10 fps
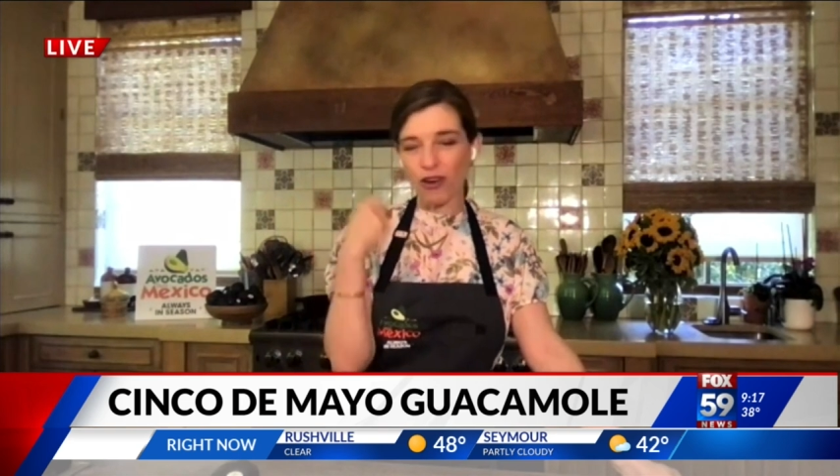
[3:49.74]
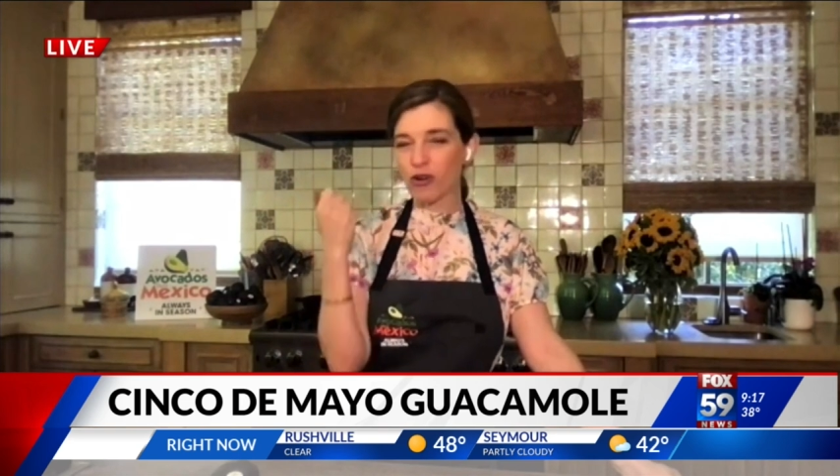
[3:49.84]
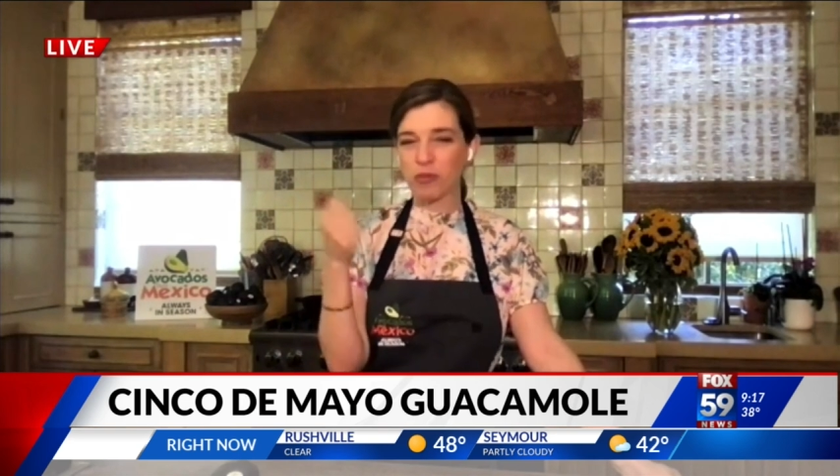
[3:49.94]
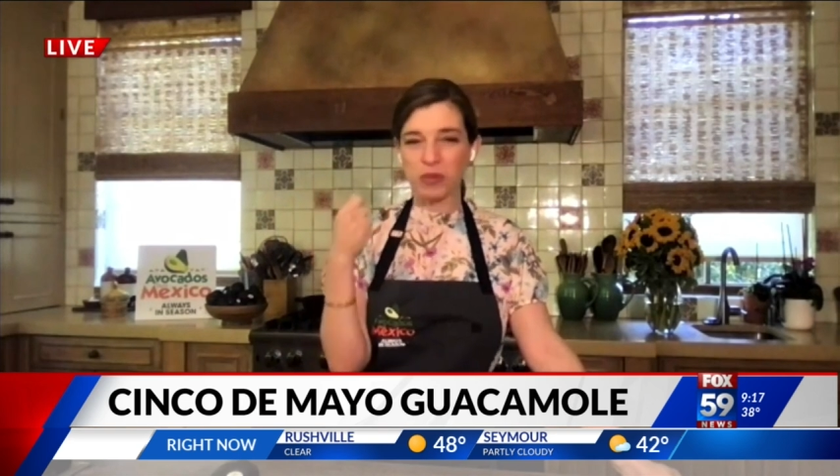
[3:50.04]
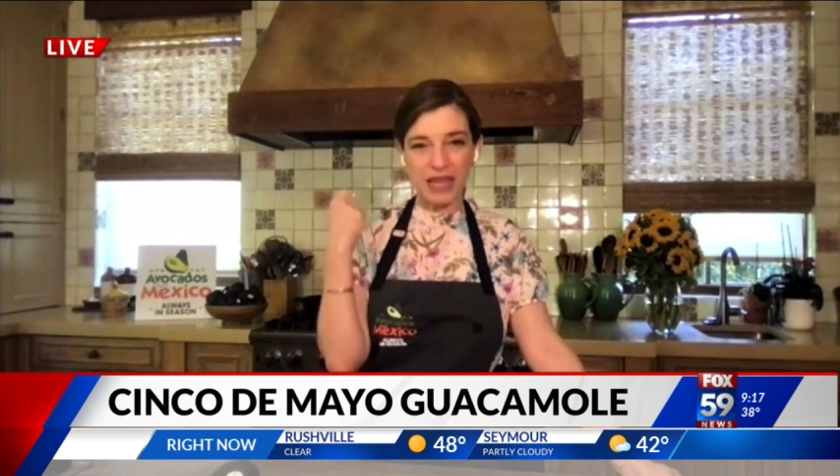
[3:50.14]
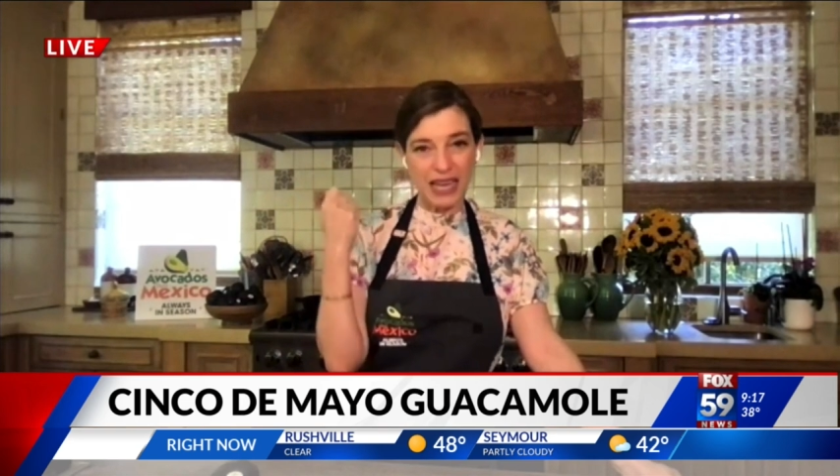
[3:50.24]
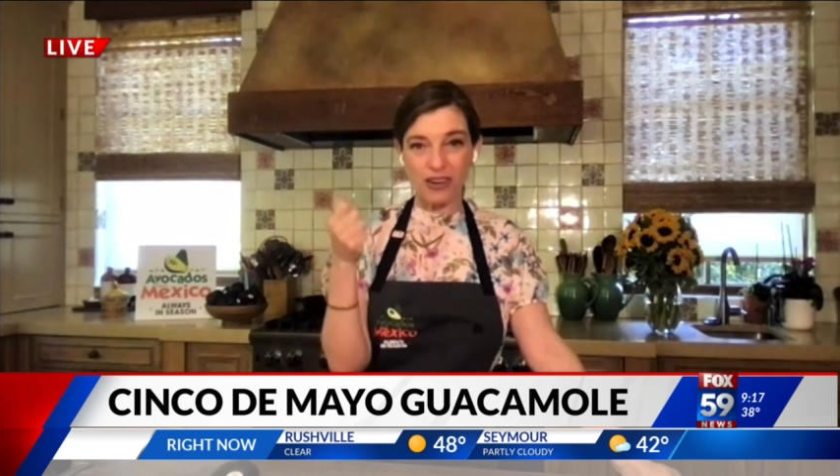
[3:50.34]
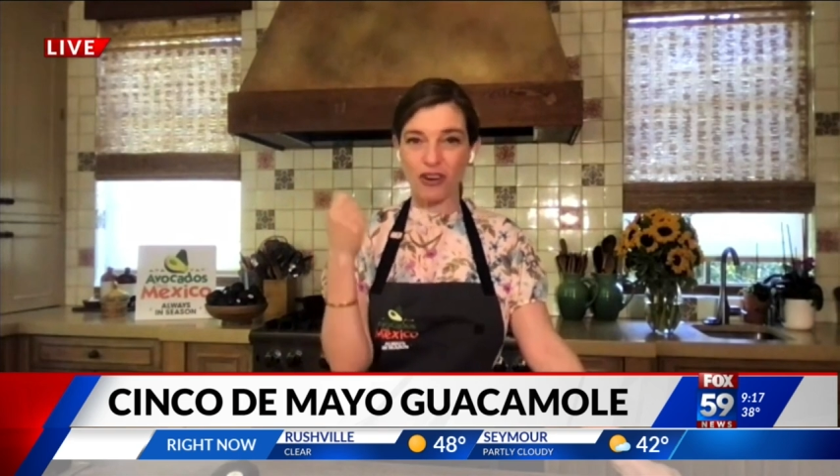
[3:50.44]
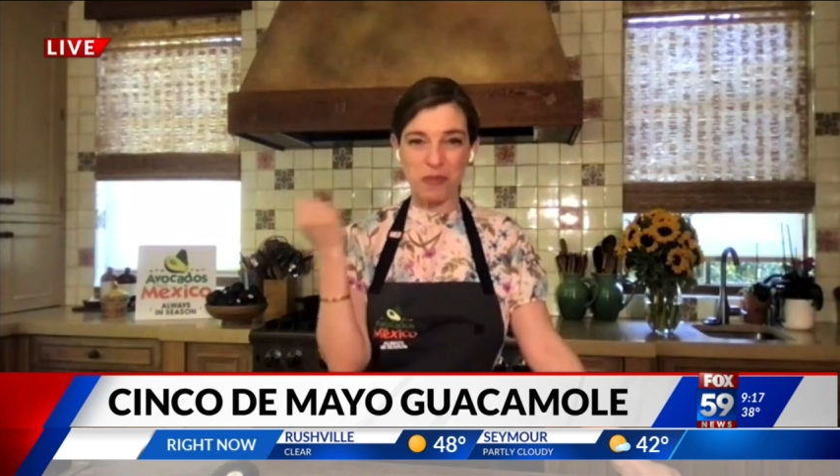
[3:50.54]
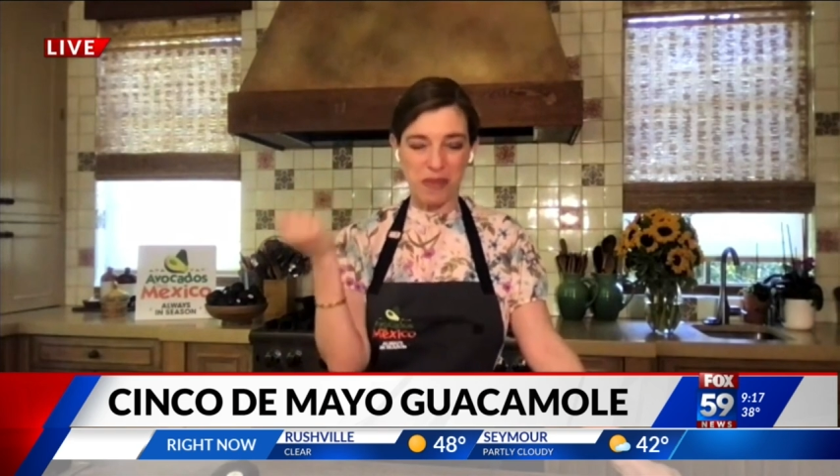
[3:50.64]
or blend
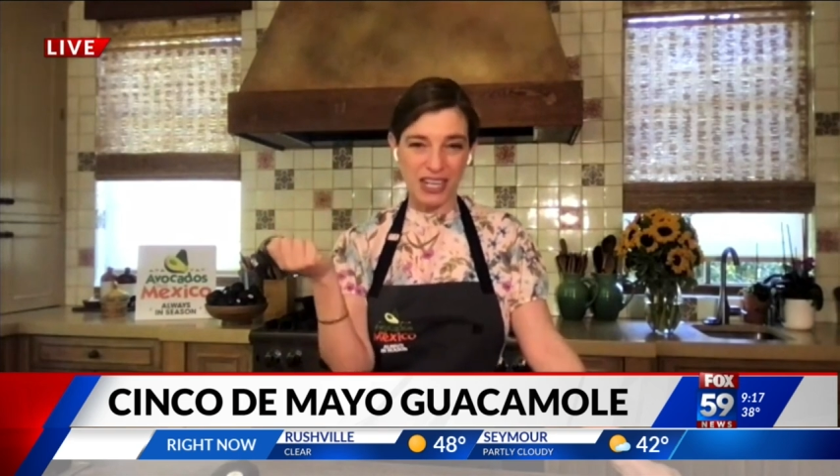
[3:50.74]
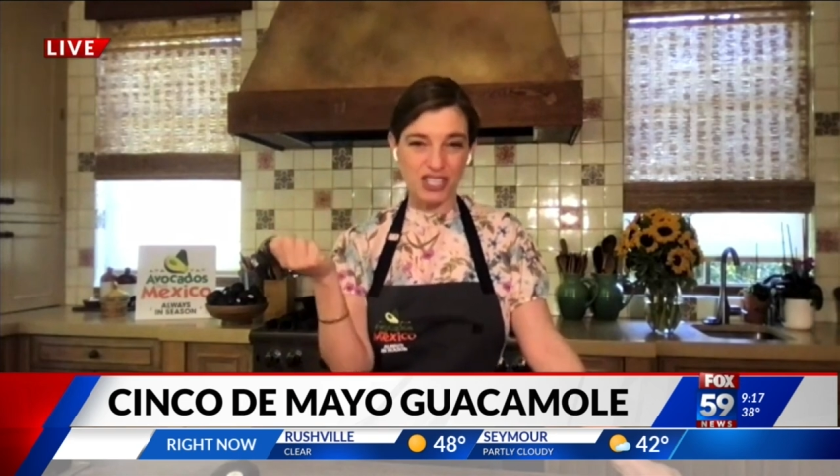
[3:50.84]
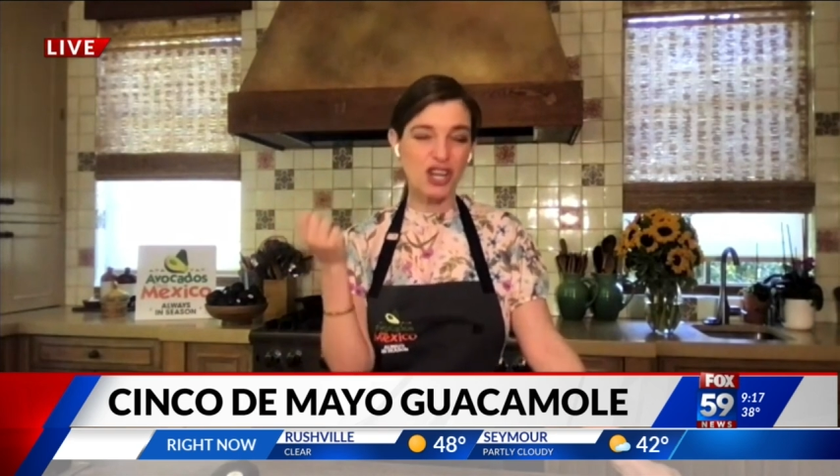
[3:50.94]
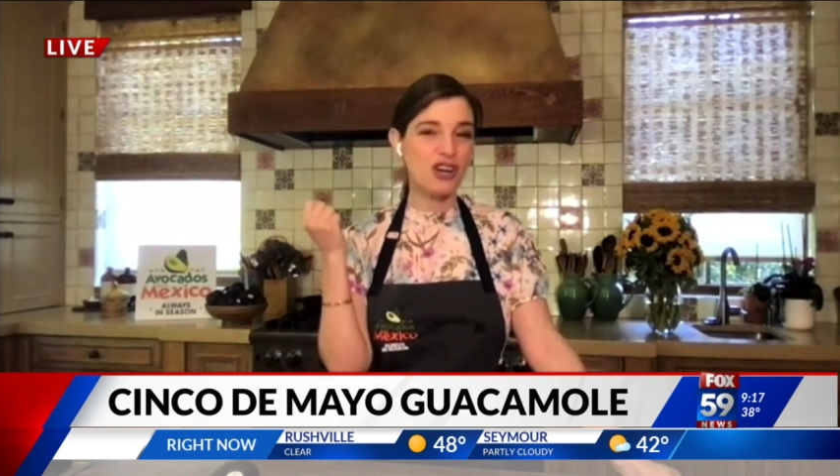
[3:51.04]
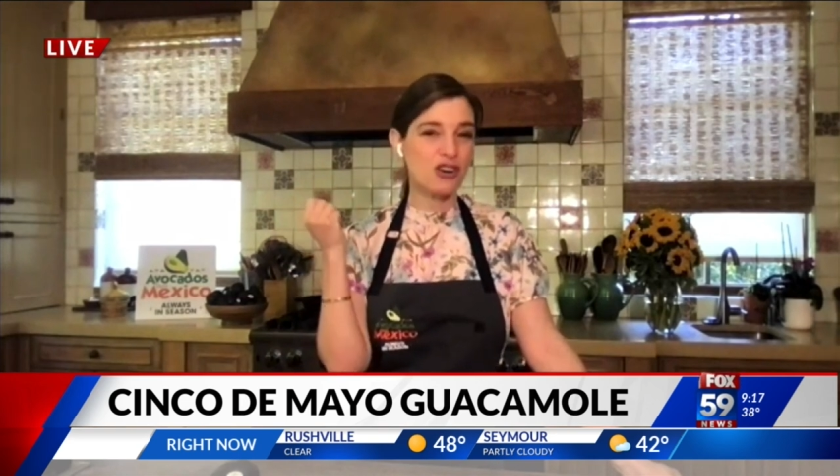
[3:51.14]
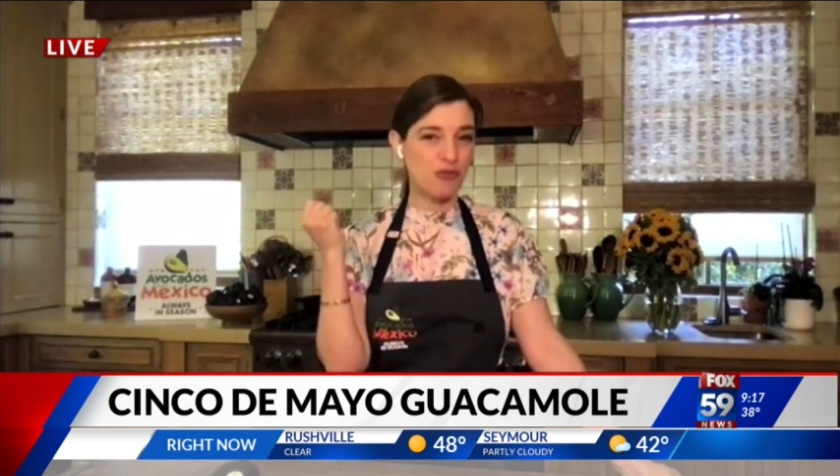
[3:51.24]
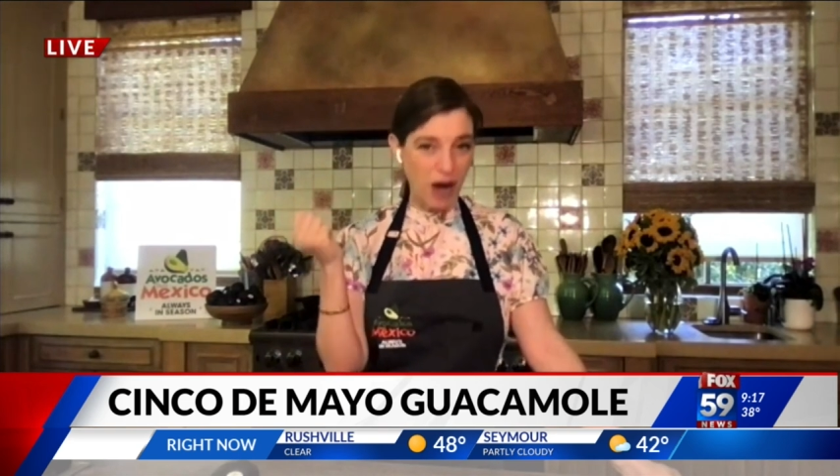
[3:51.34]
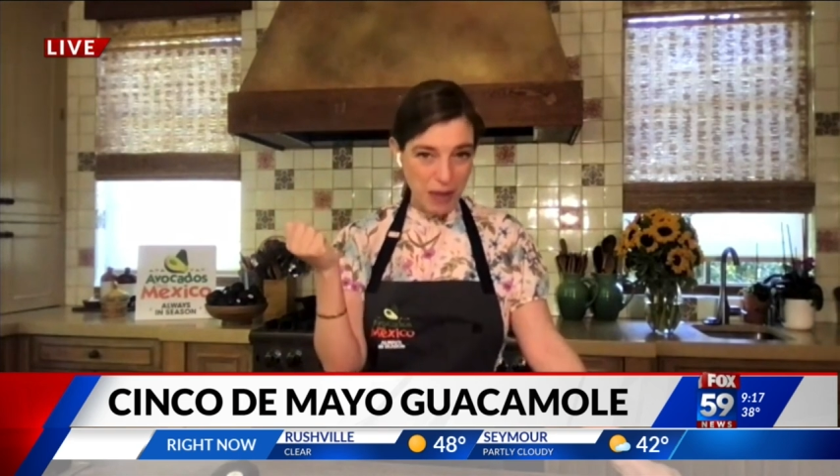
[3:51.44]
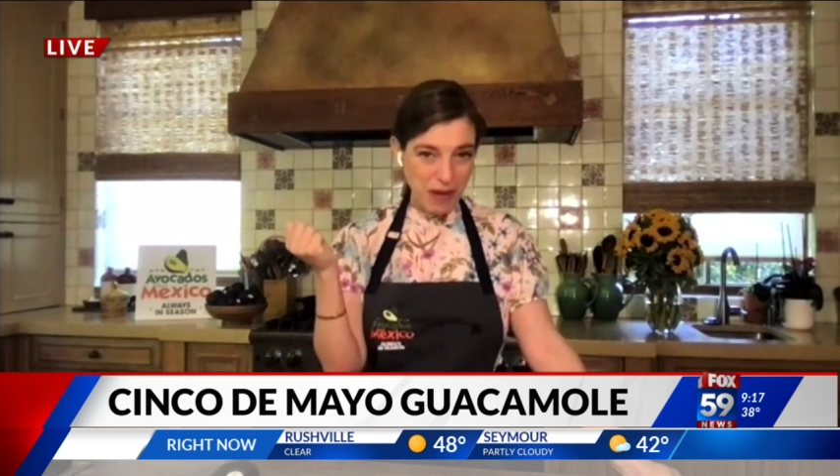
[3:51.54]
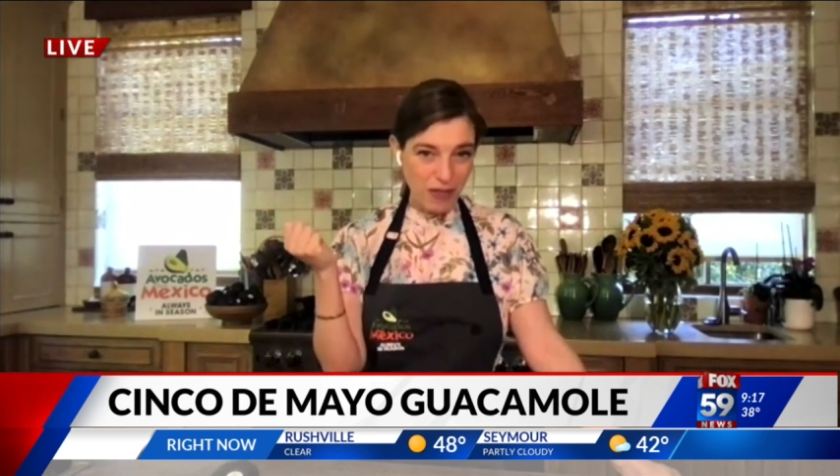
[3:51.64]
or mash
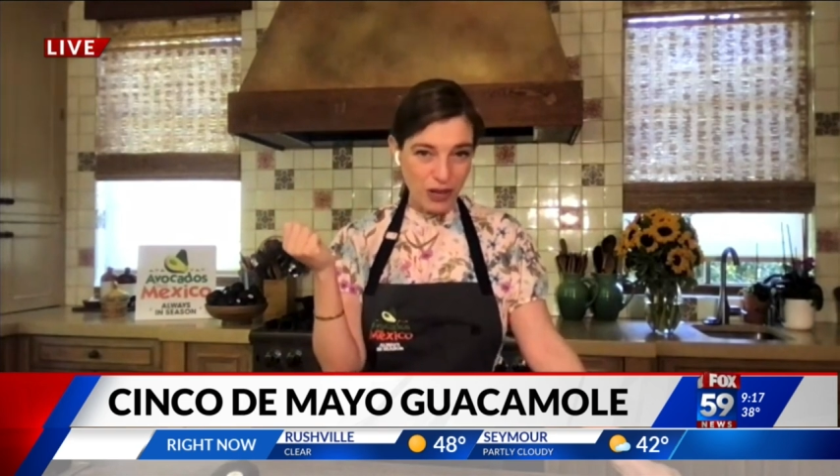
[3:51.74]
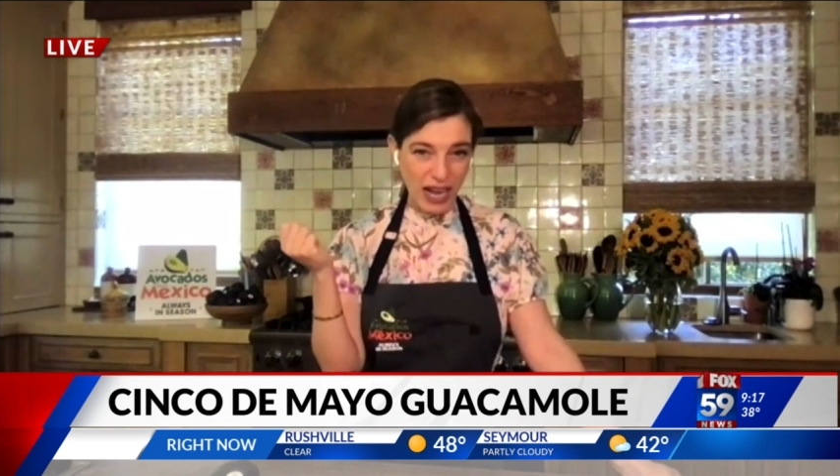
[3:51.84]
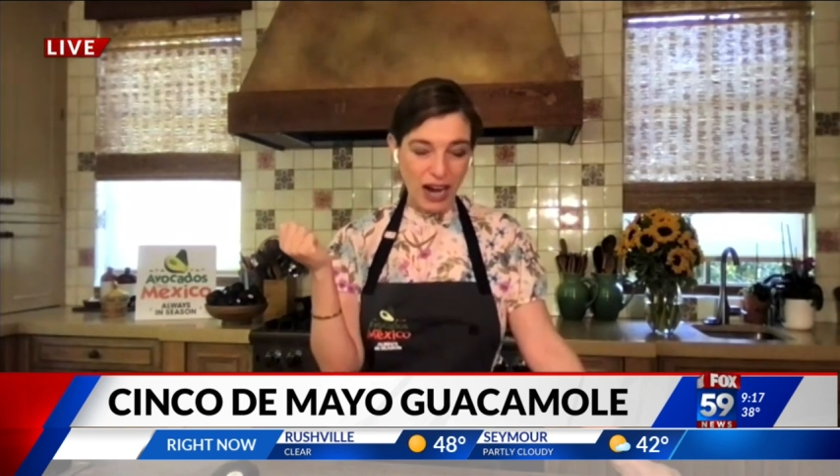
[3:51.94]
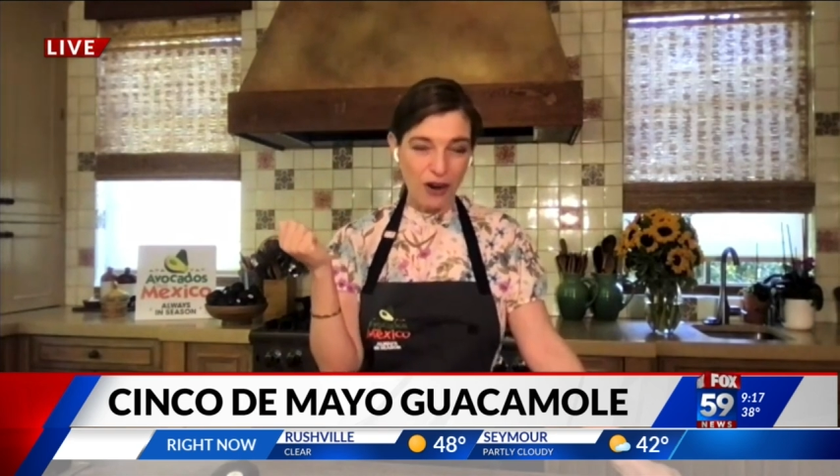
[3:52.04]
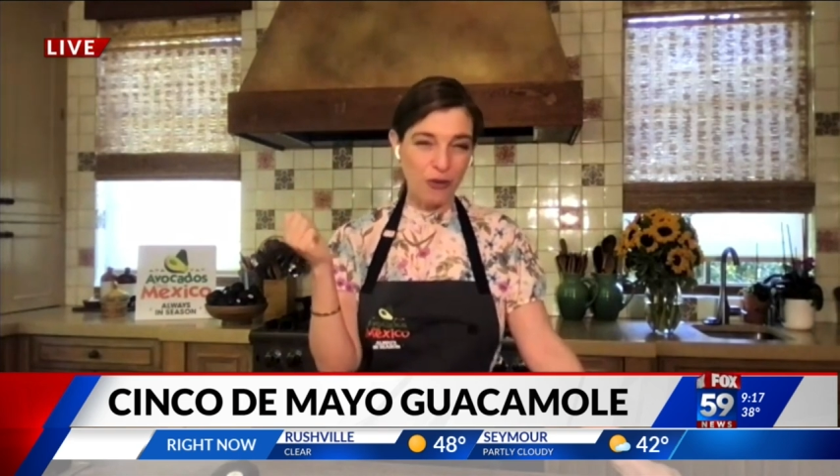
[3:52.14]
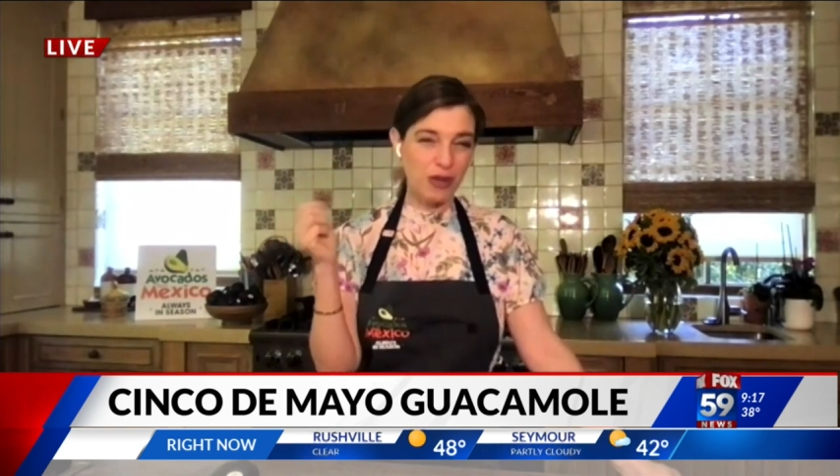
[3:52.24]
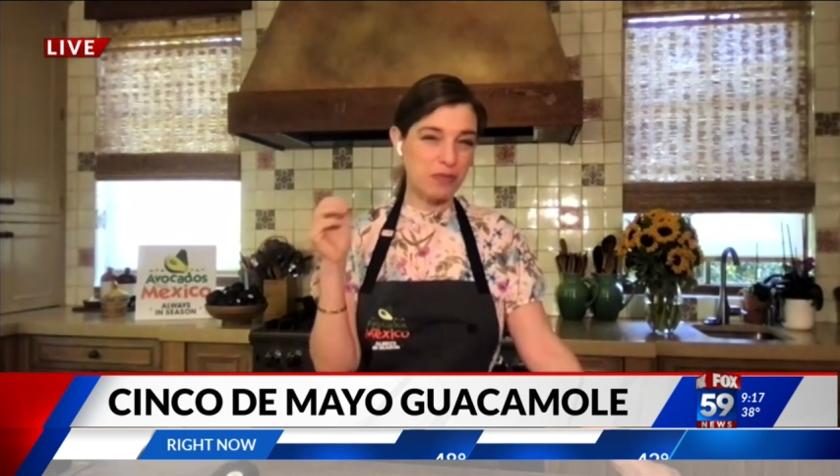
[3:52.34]
ripe avocado with